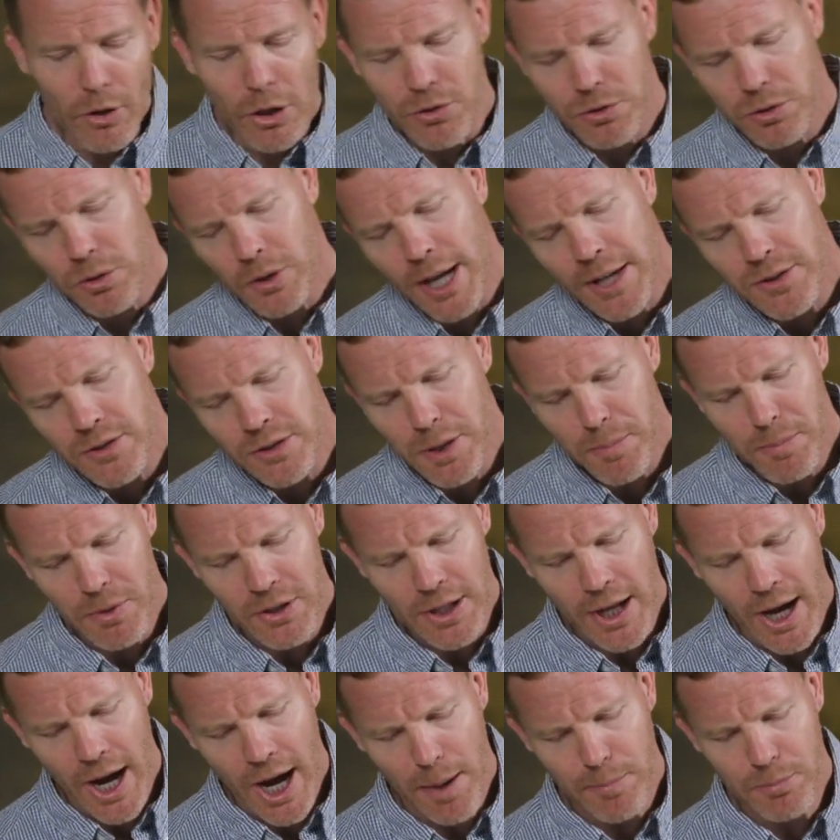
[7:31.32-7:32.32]
So that's some of
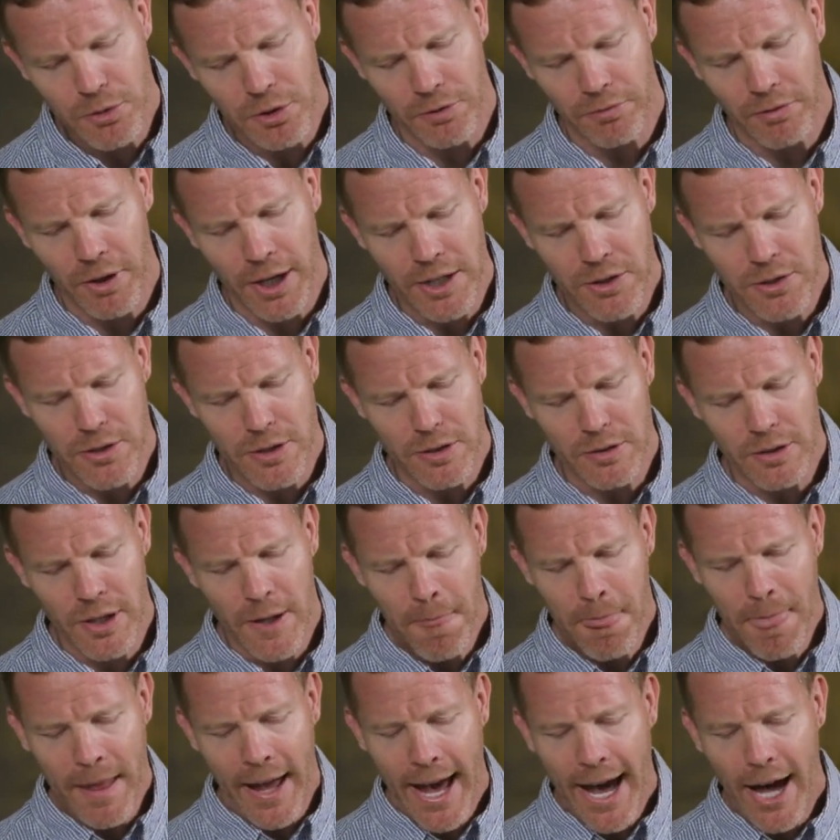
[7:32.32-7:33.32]
the
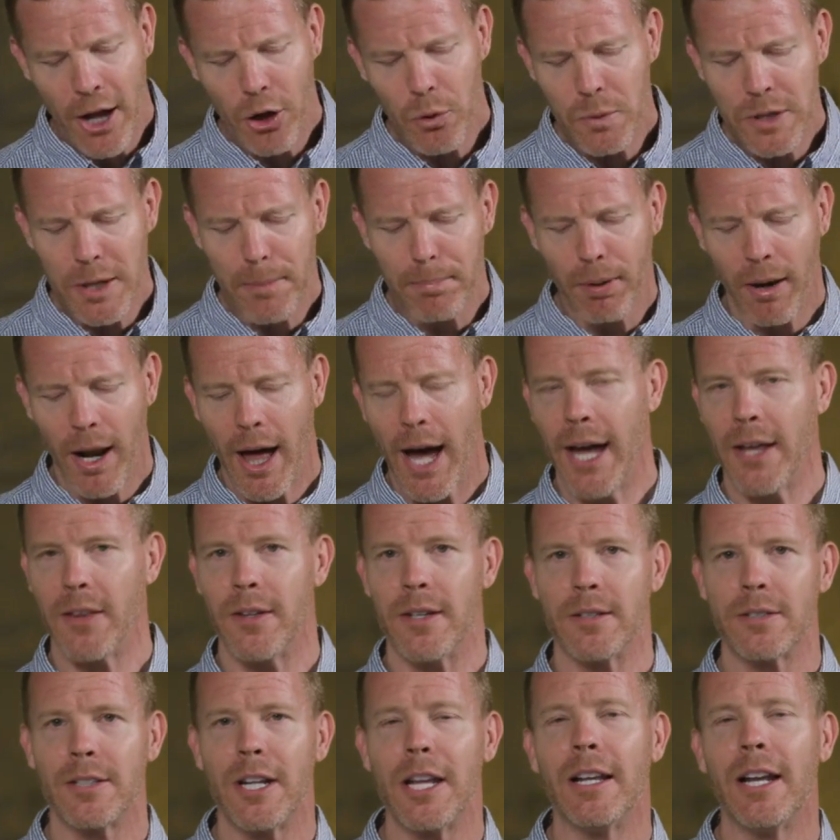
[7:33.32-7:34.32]
observations. How do we apply
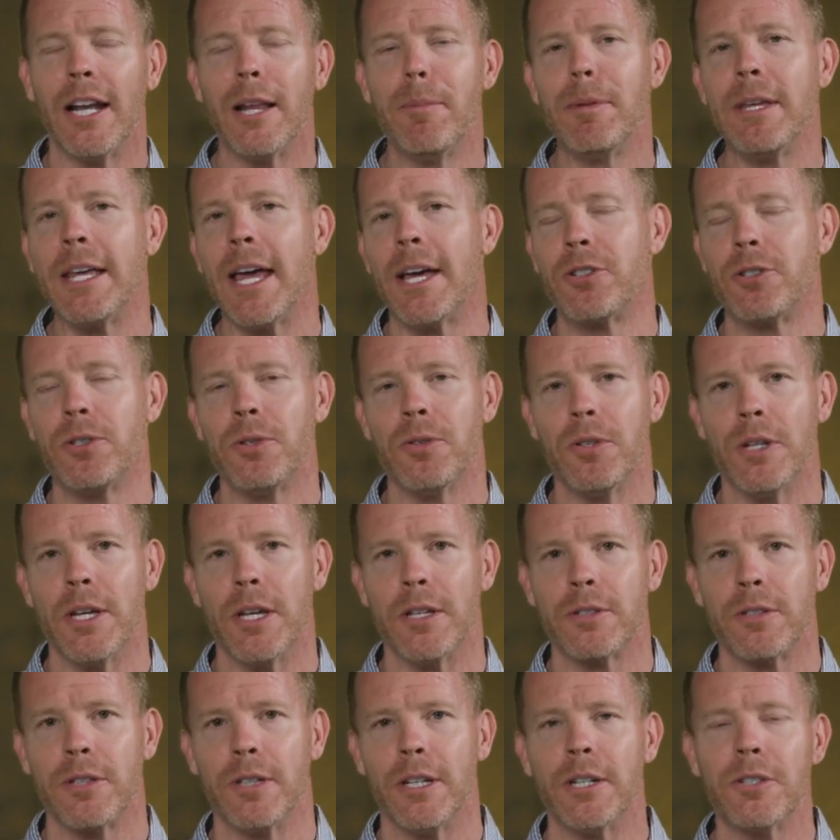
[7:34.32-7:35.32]
this? Let me ask you
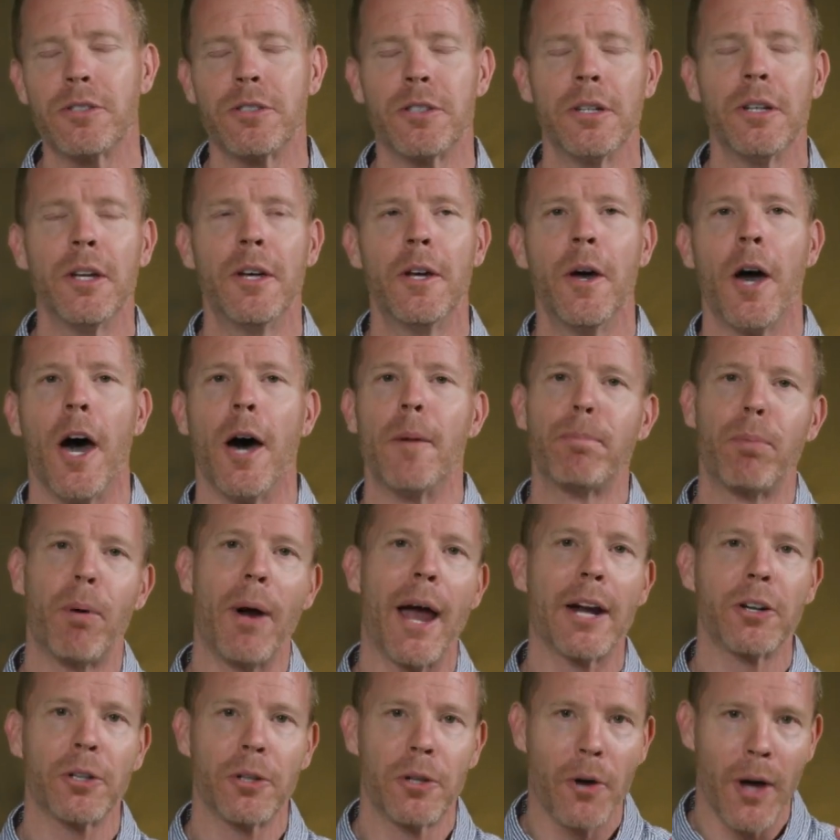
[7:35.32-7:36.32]
this. Here's a
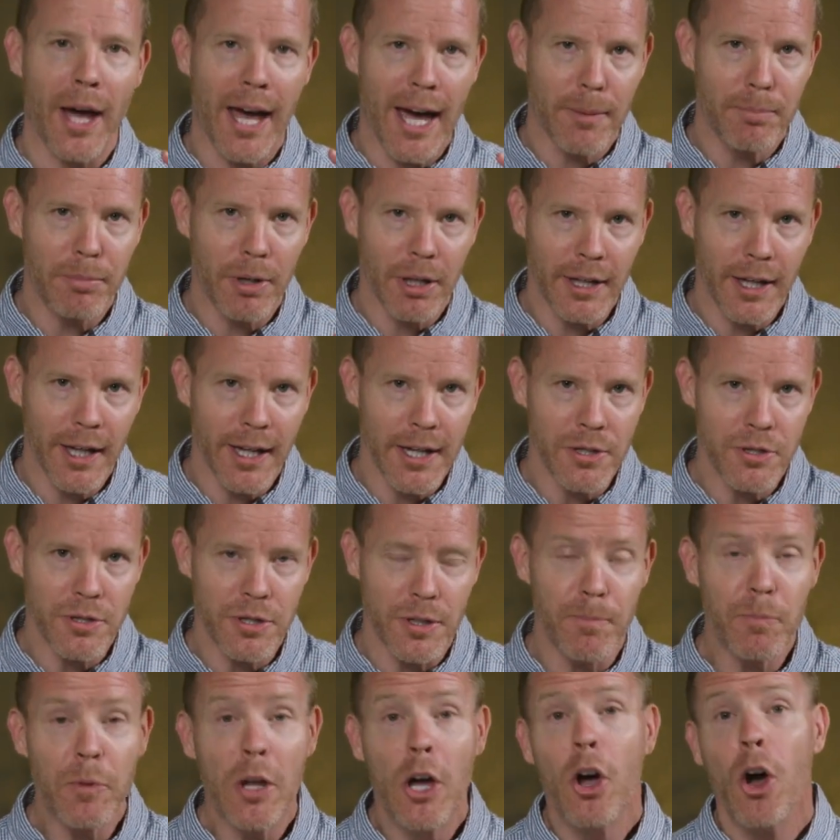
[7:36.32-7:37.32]
practical
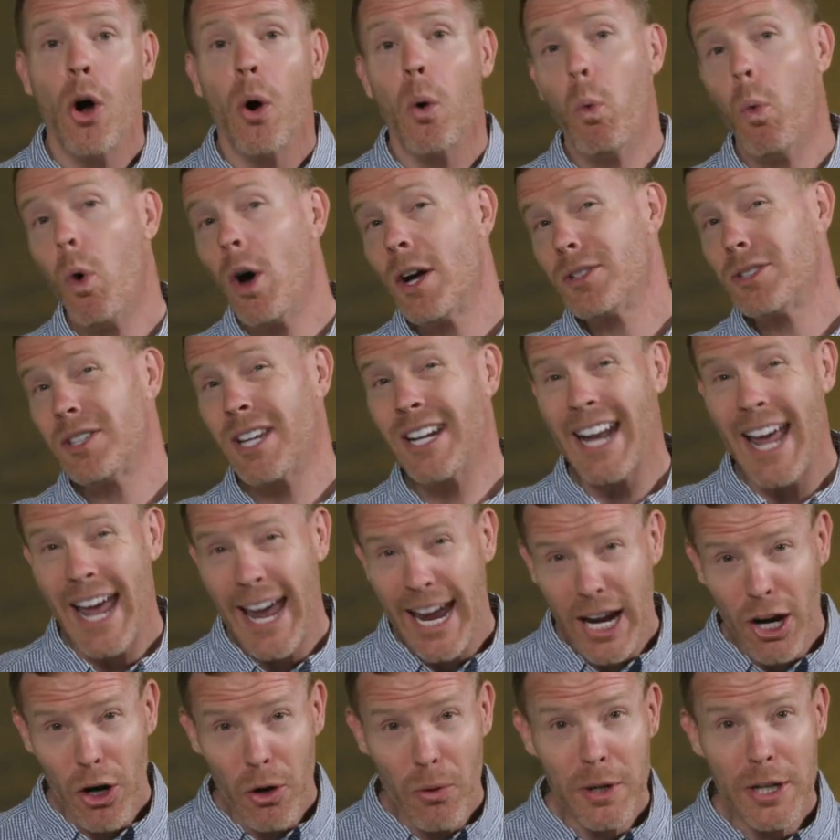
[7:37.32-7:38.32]
application. What's an
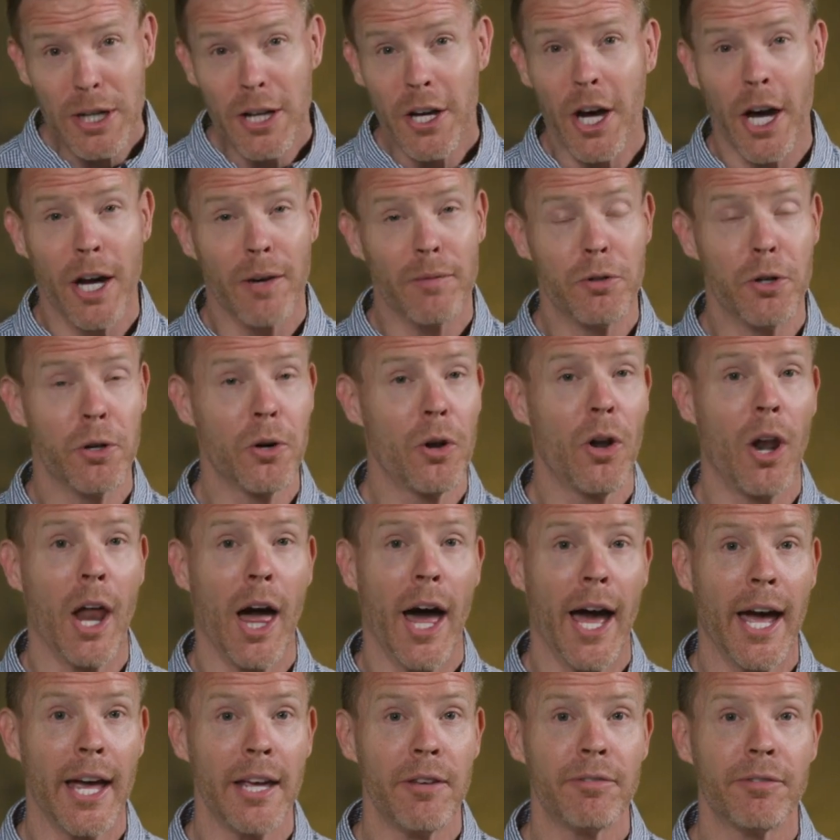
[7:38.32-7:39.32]
area of your
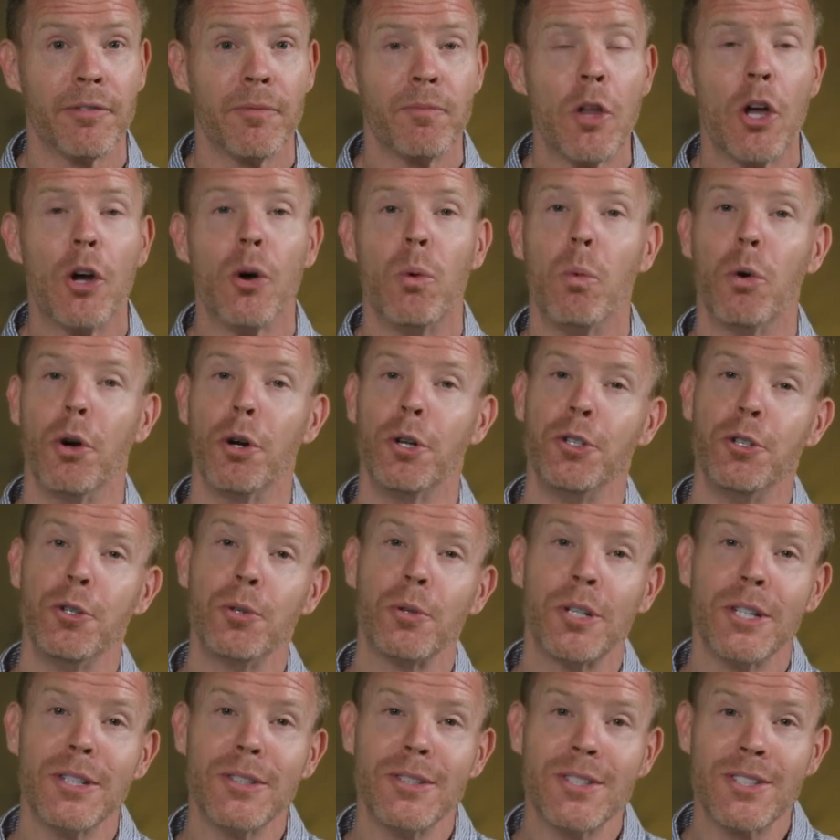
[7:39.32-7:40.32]
life where
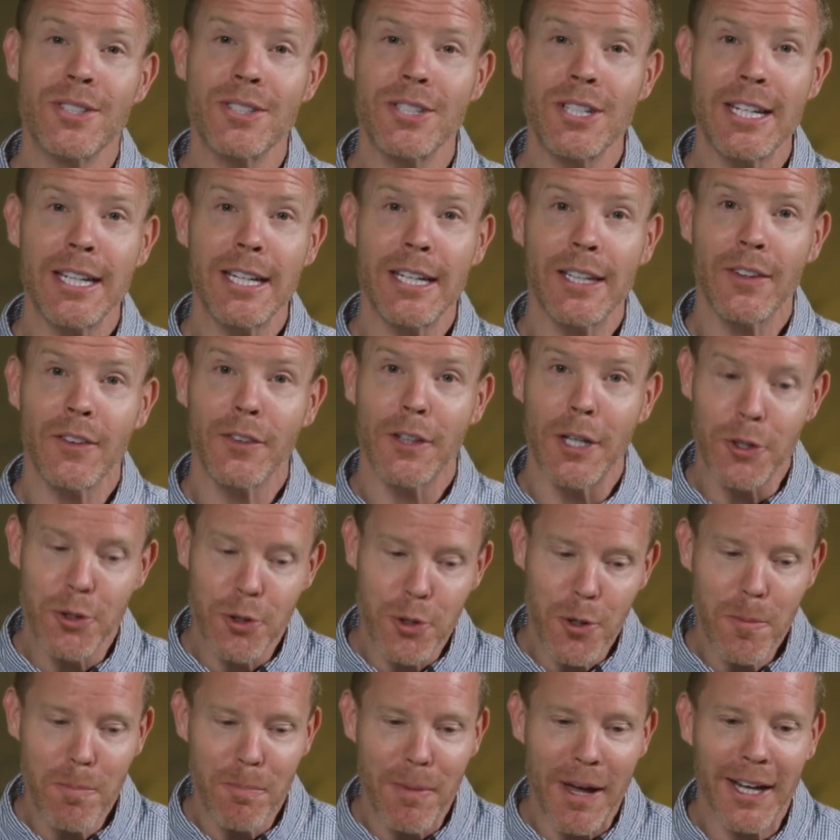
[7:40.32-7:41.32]
you can see
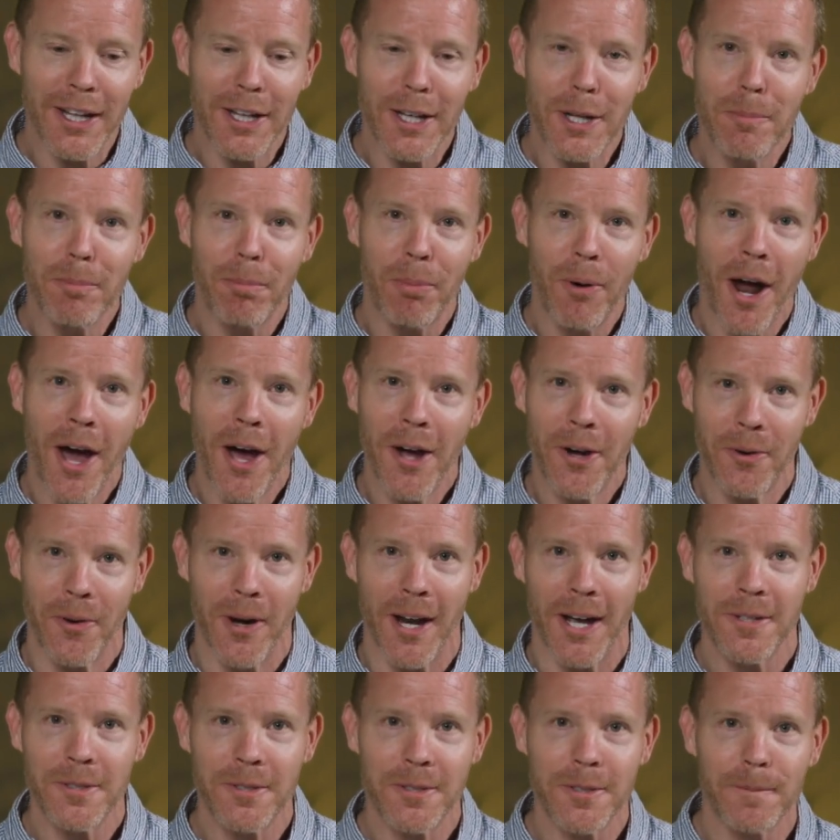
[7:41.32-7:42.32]
that you're making
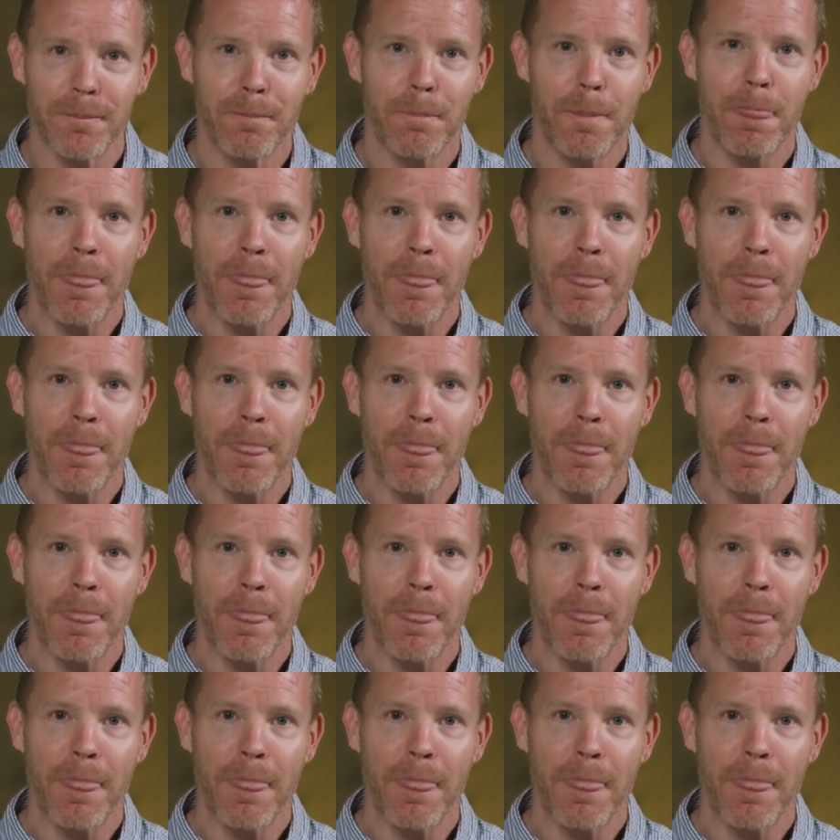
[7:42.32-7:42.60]
progress?